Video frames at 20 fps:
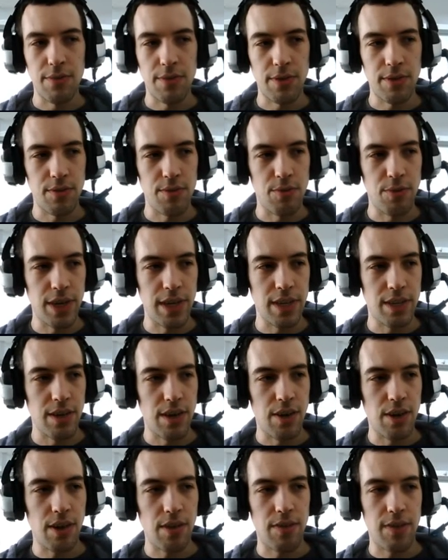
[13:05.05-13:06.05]
written
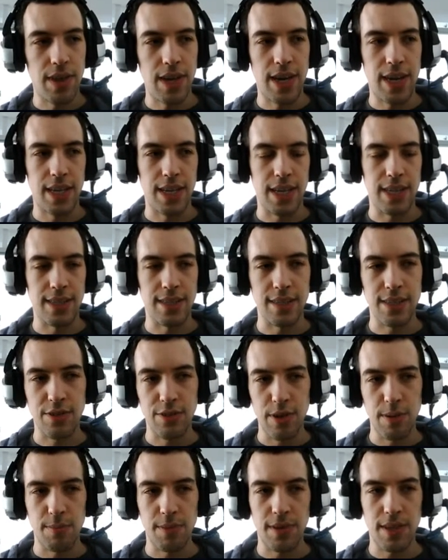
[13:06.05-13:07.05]
all of that as a
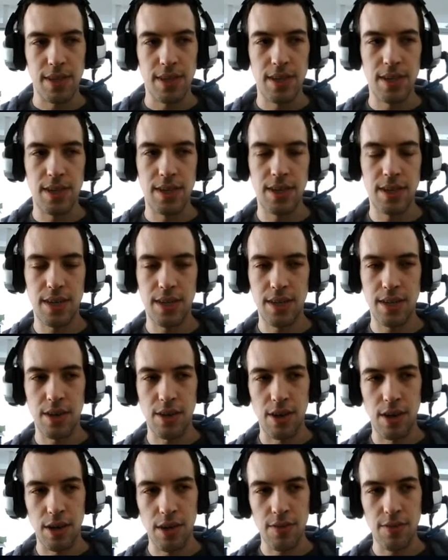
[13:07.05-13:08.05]
script.
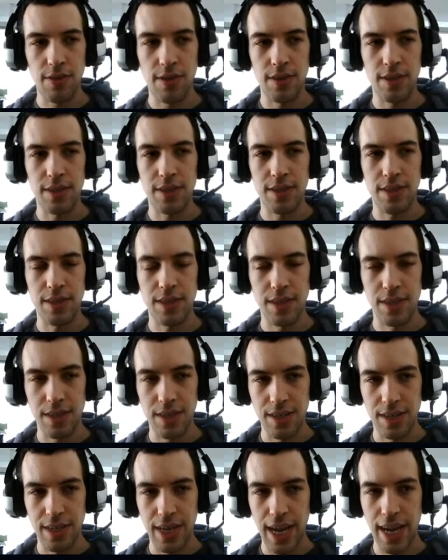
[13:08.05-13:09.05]
All of those
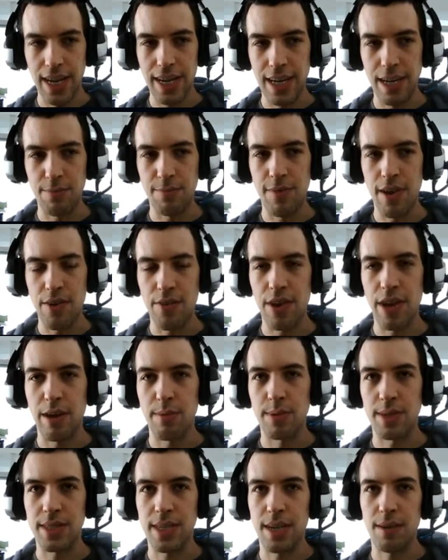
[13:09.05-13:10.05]
data named
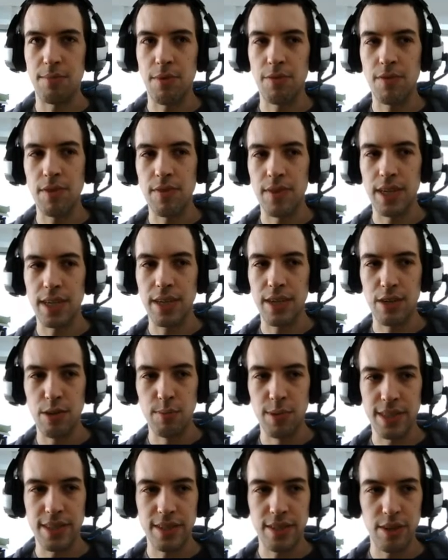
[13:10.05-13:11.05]
variables are within that global
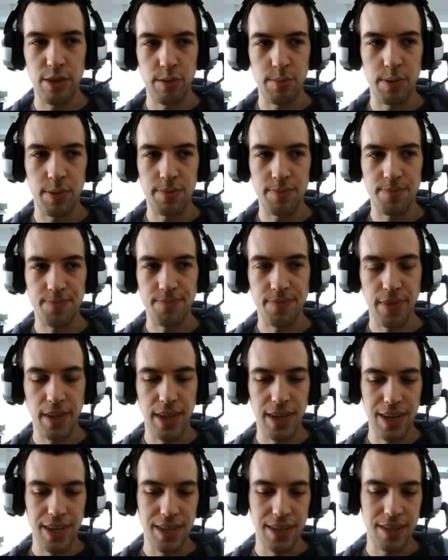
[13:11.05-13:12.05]
scope.
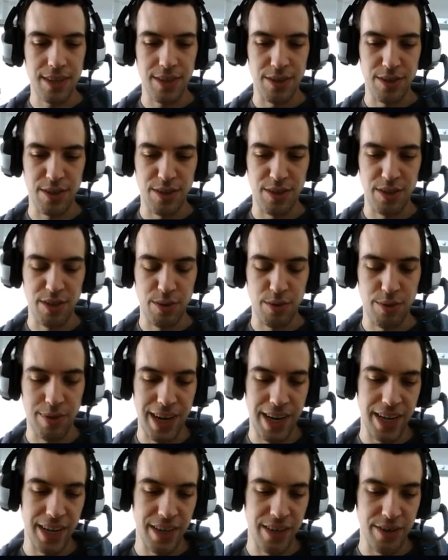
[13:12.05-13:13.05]
So you're
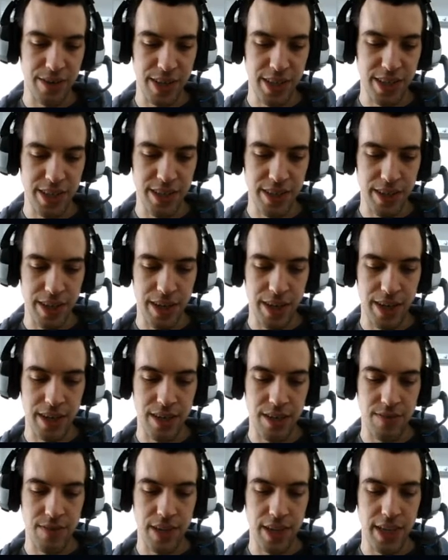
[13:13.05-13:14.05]
running into
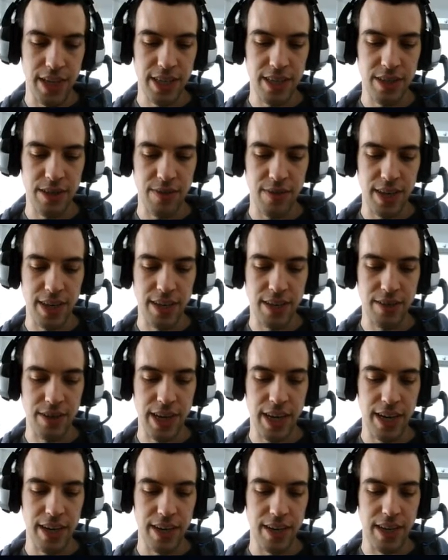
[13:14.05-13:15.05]
the issue that you
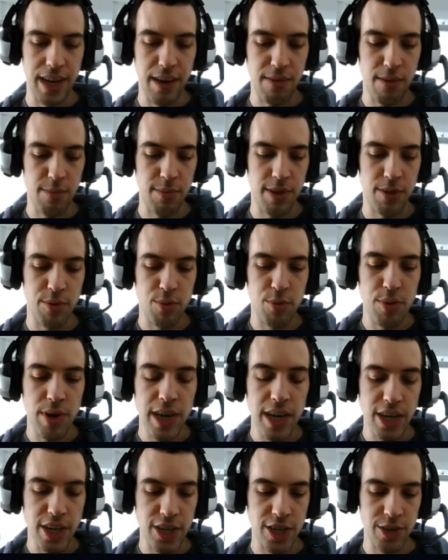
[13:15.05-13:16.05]
can never be
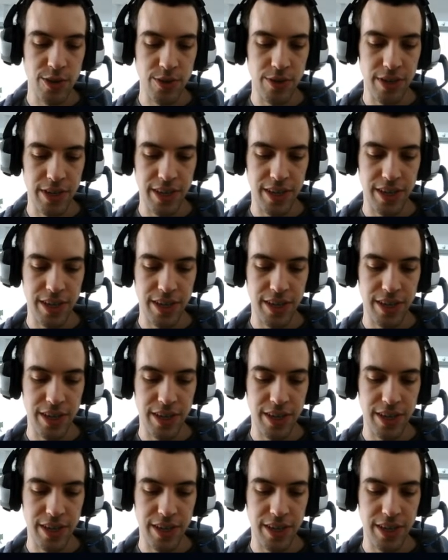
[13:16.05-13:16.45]
really sure